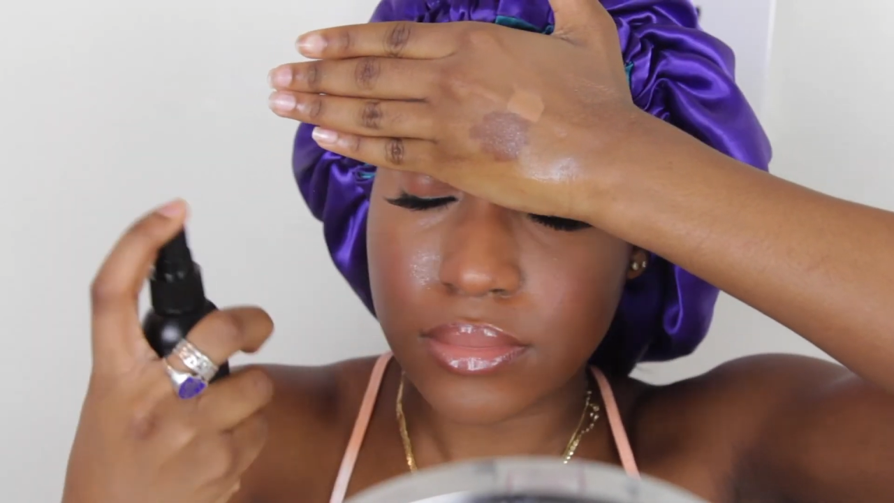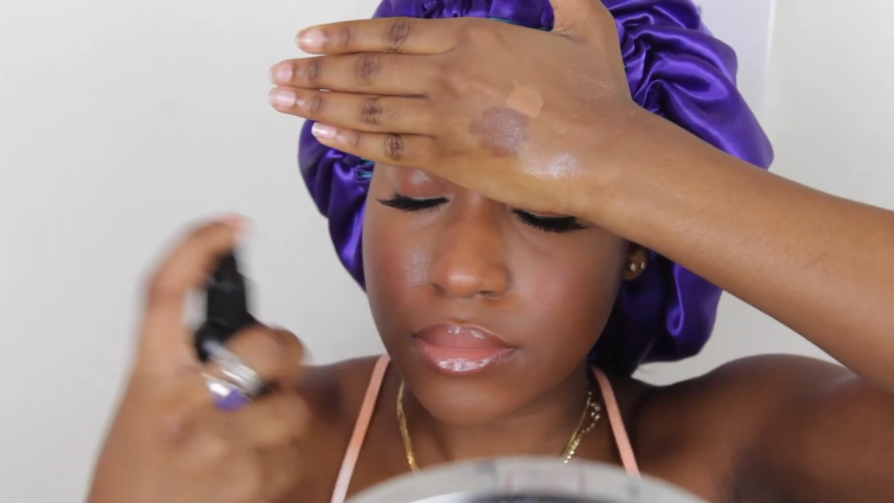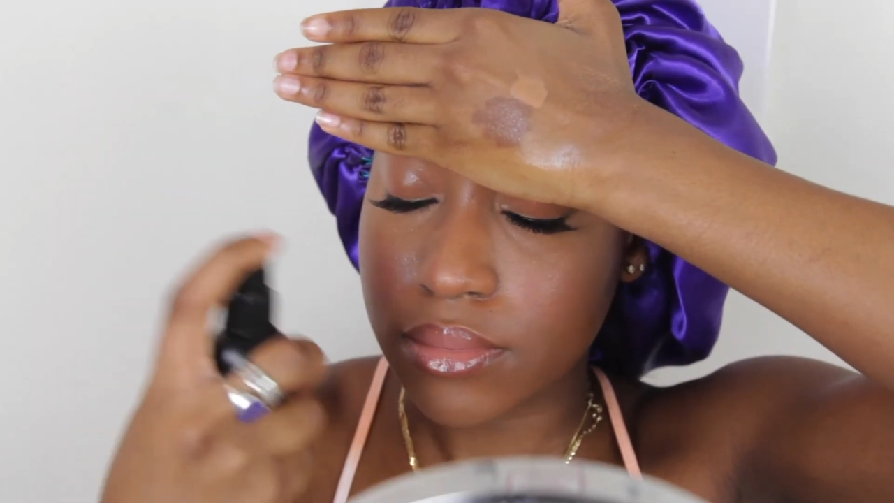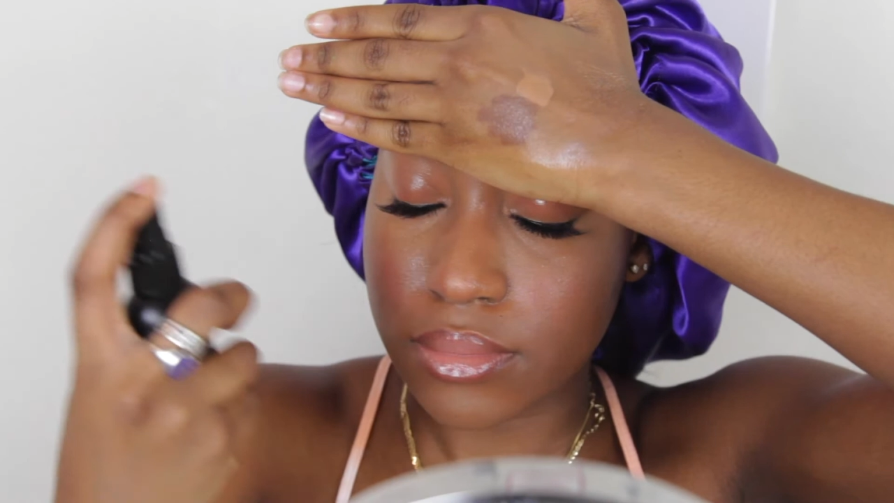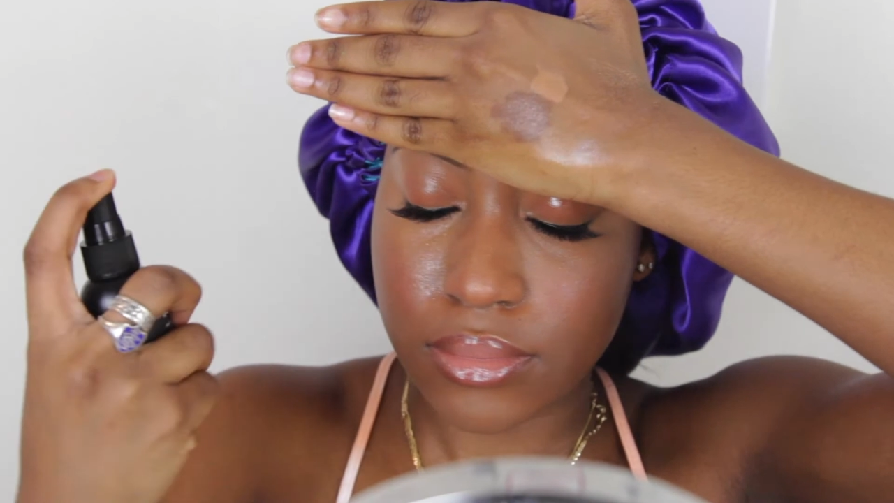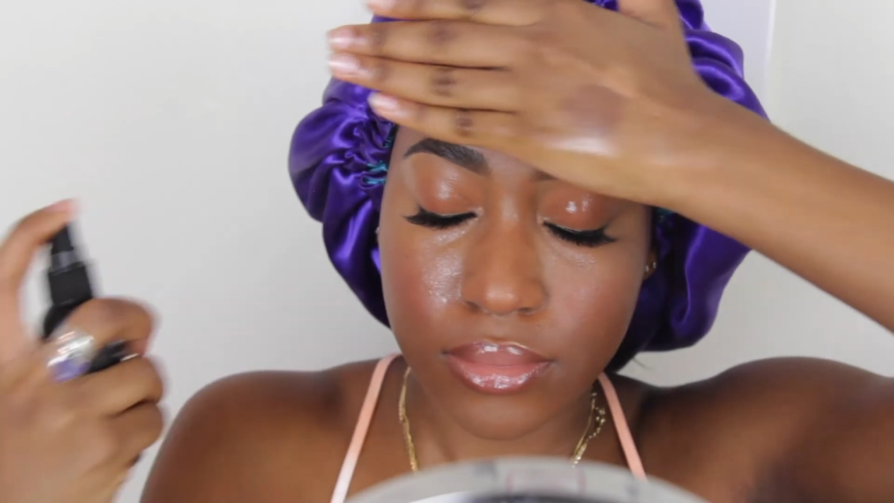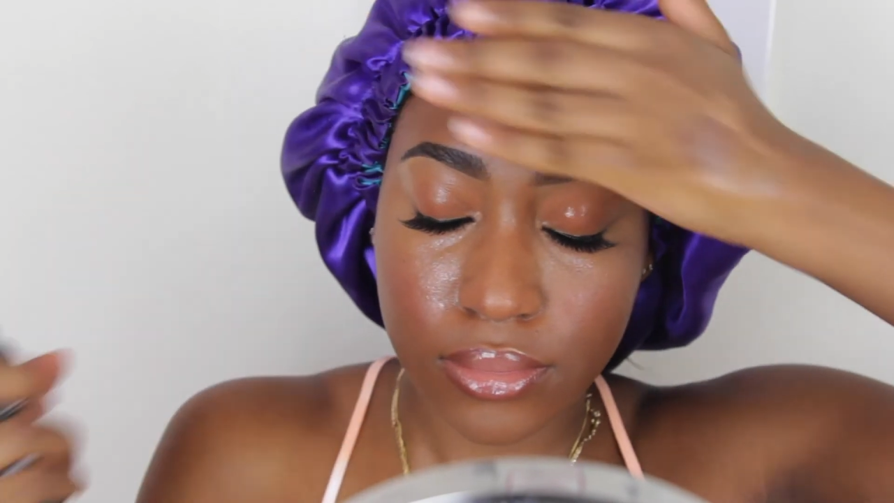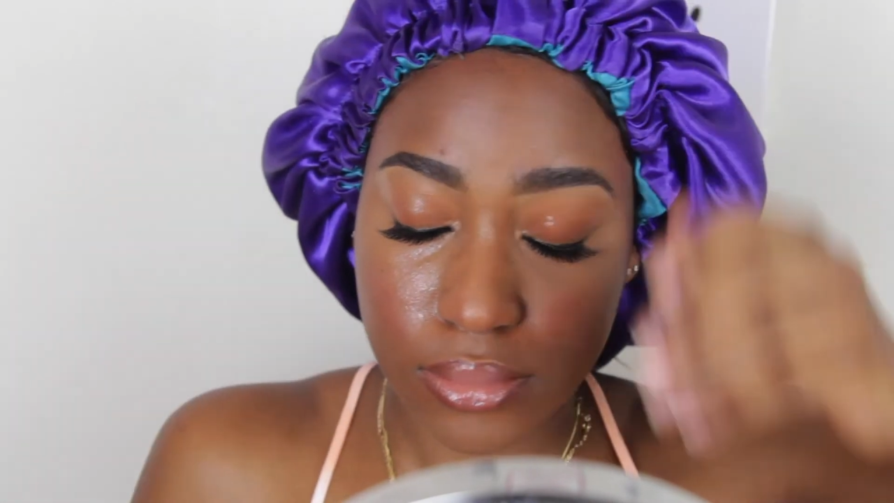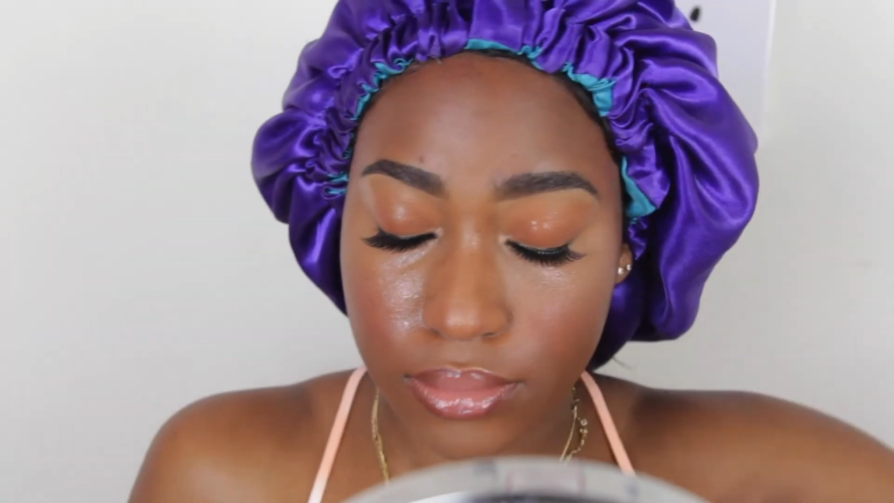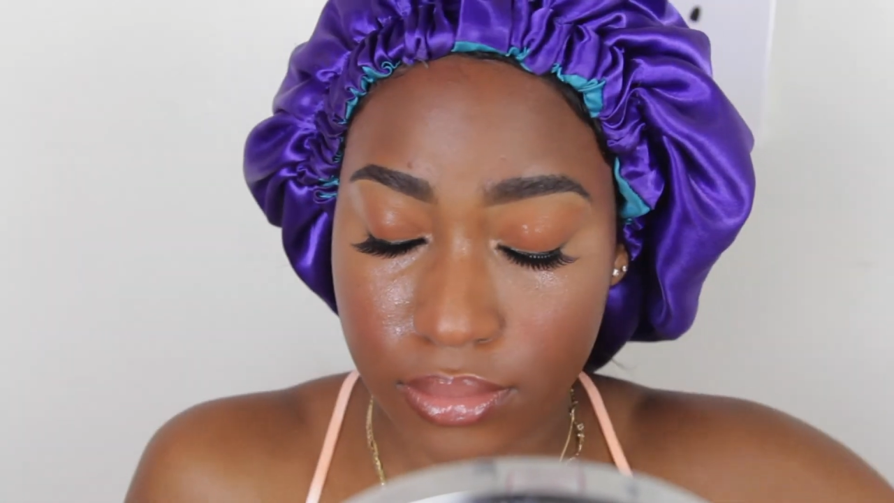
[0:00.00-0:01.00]
do not do
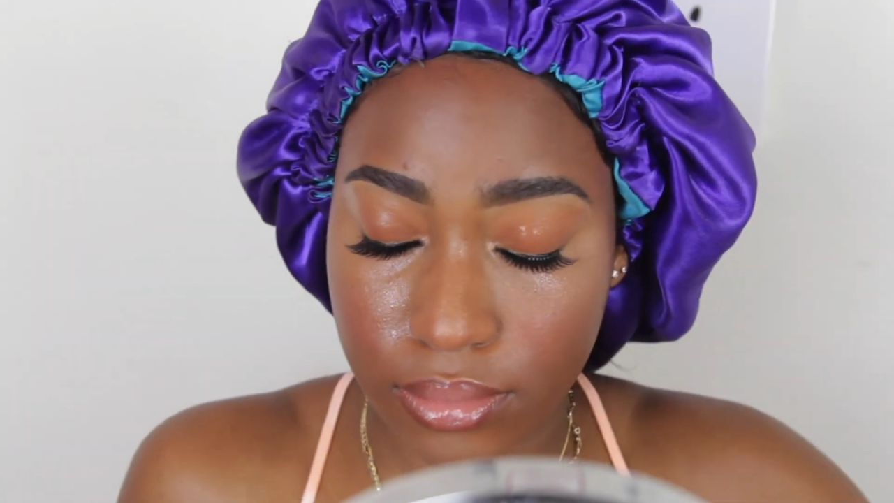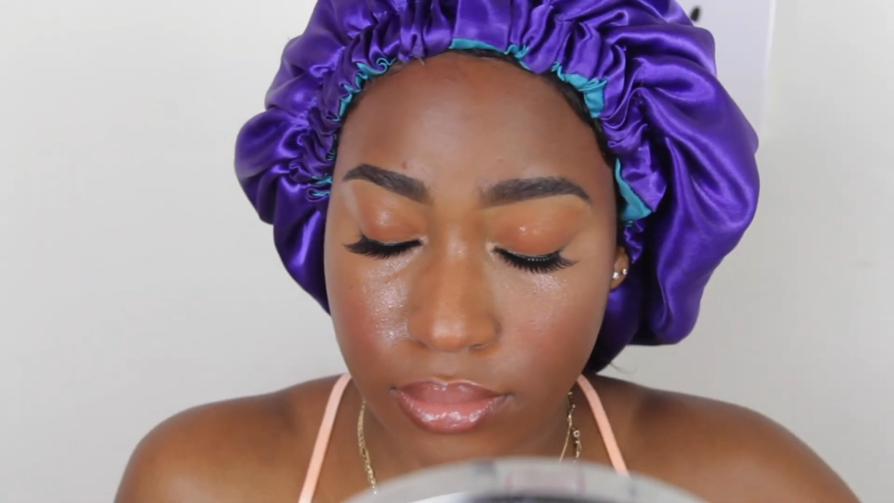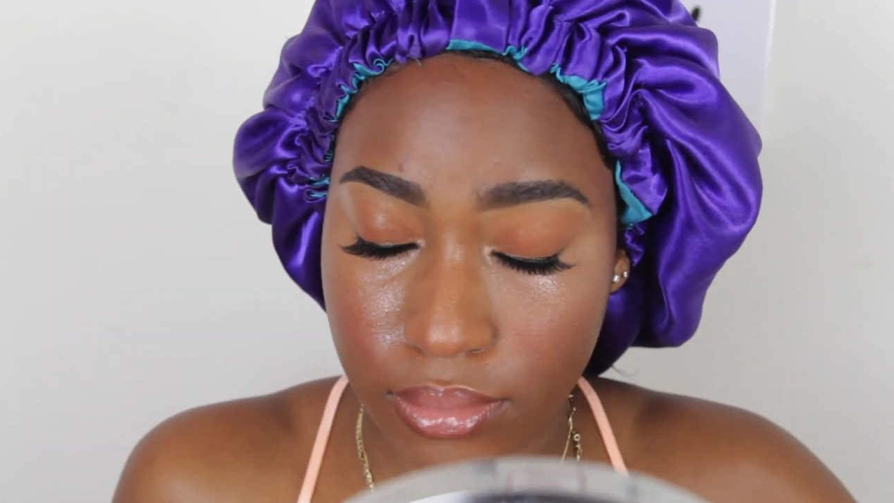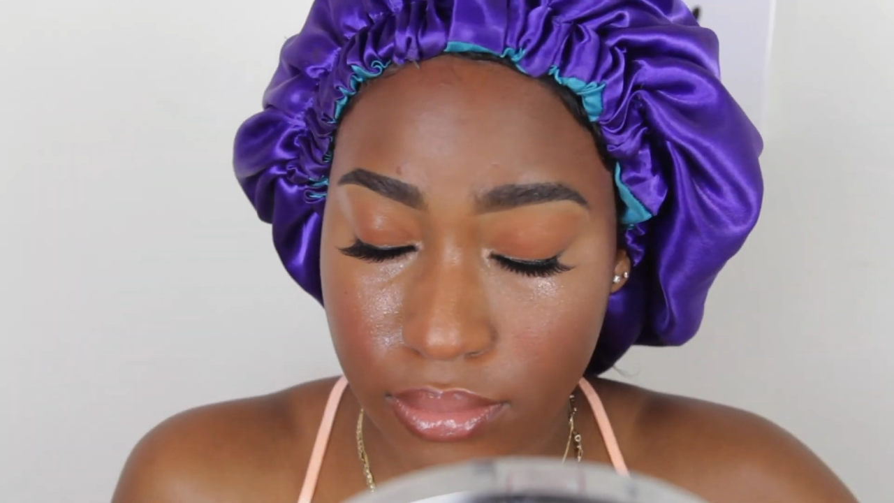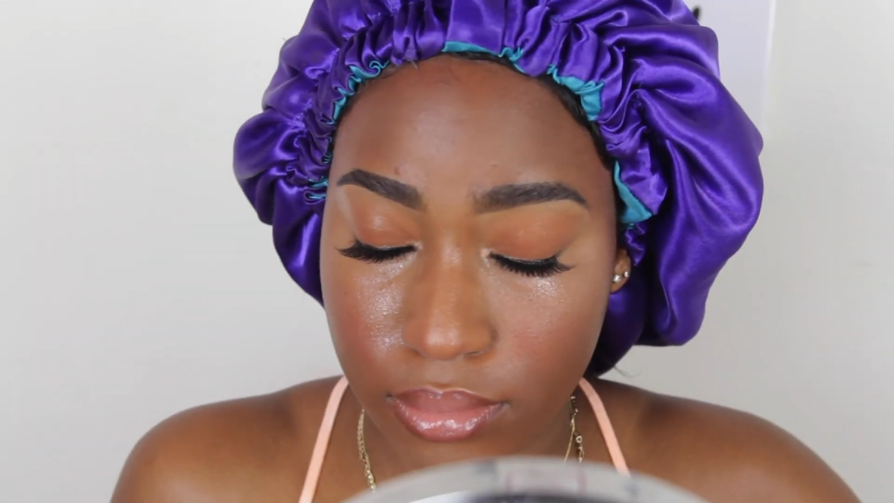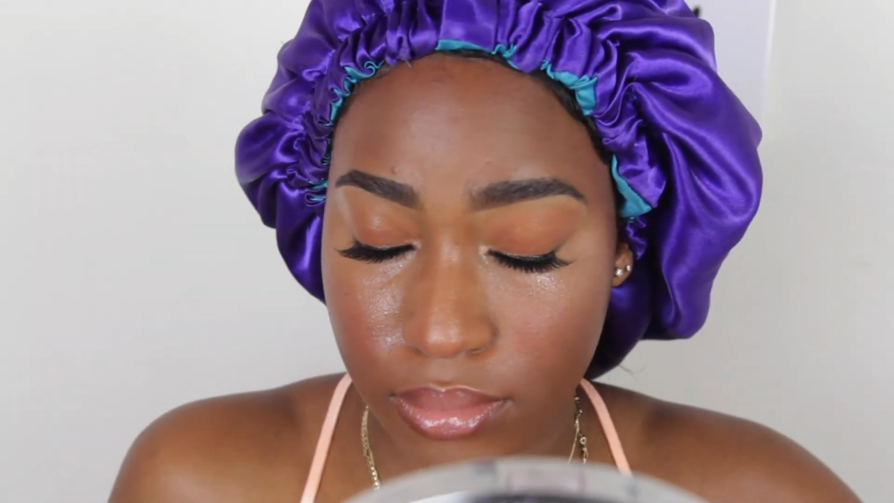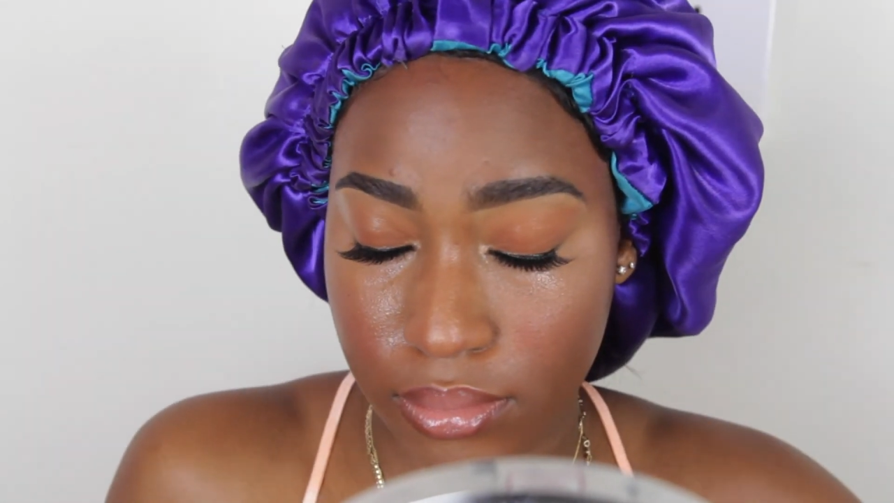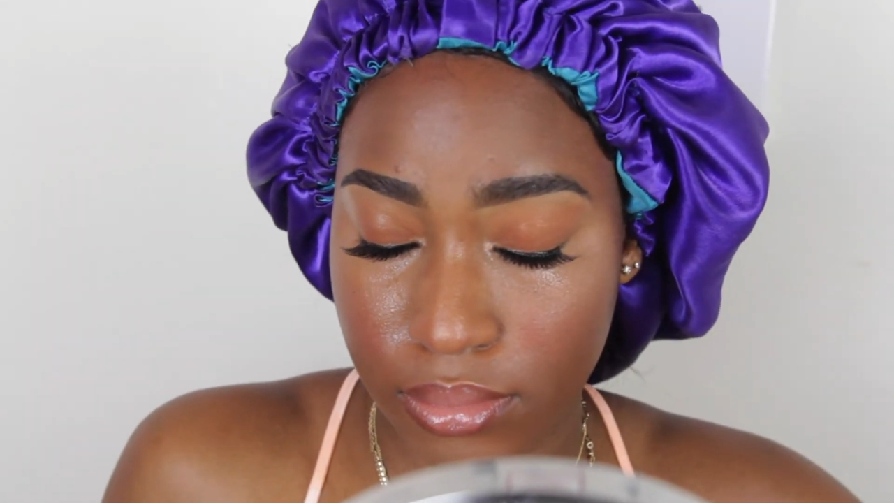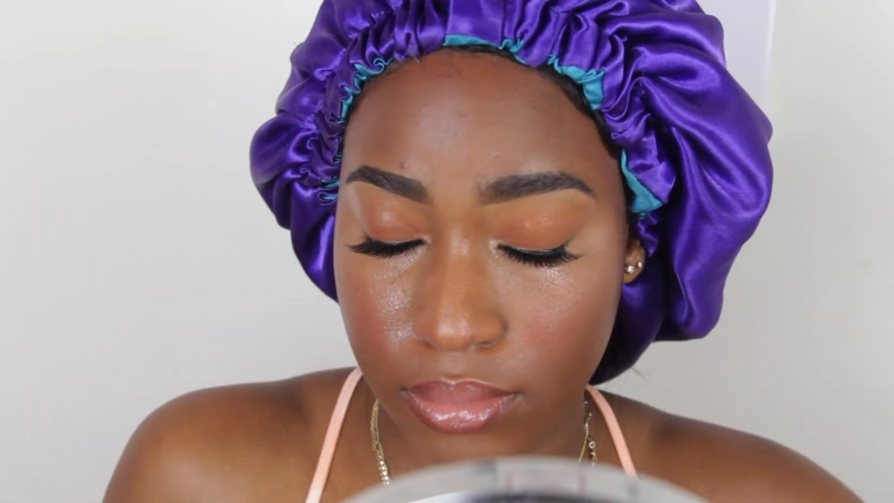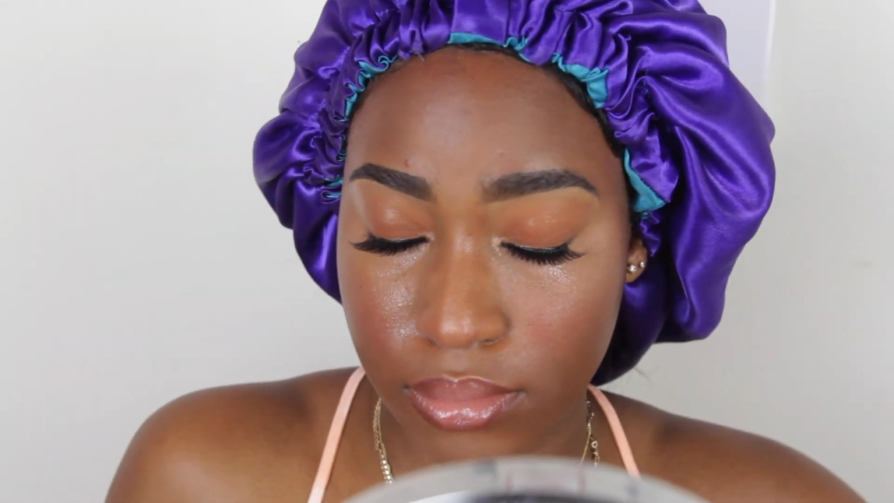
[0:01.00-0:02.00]
this. Do not
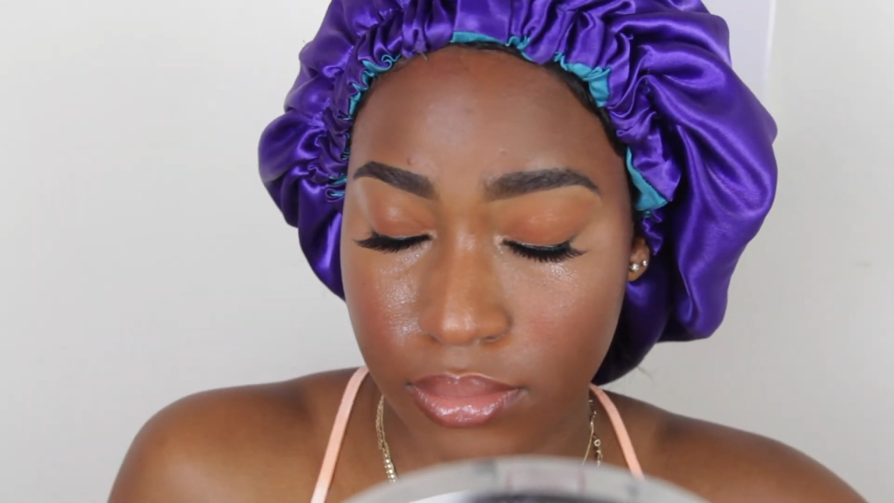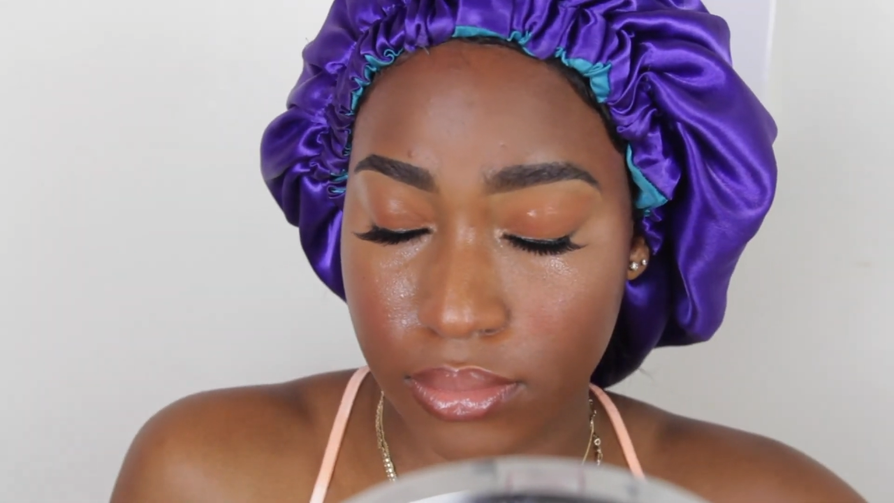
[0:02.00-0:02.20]
spray